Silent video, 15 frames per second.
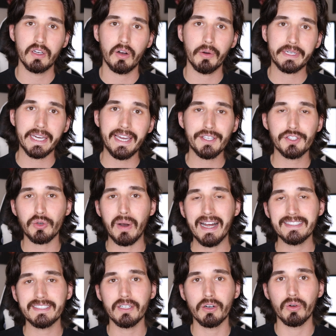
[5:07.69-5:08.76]
Okay, so
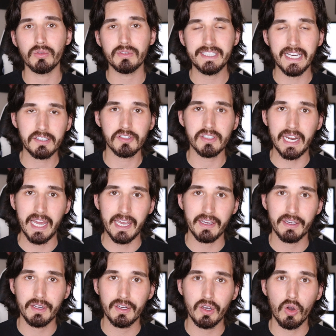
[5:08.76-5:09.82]
until yesterday,
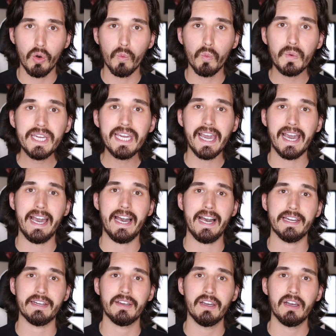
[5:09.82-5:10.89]
we
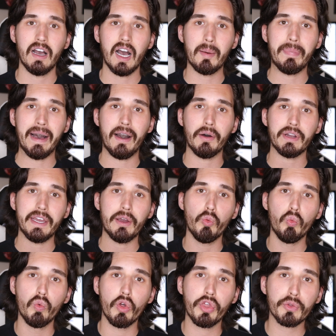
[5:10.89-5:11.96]
had about a
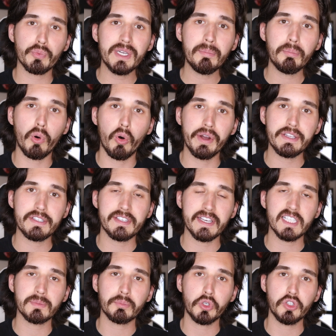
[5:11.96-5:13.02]

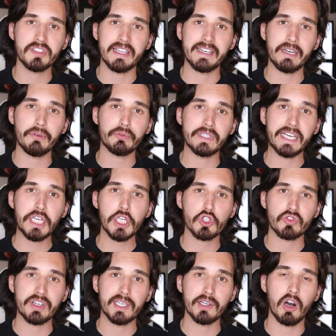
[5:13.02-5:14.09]
3.6% inflation
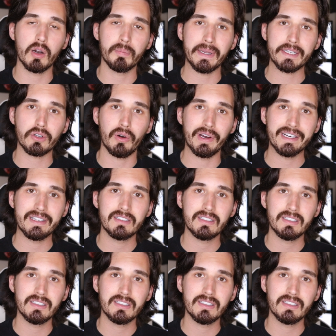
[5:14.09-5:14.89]
rate on Bitcoin.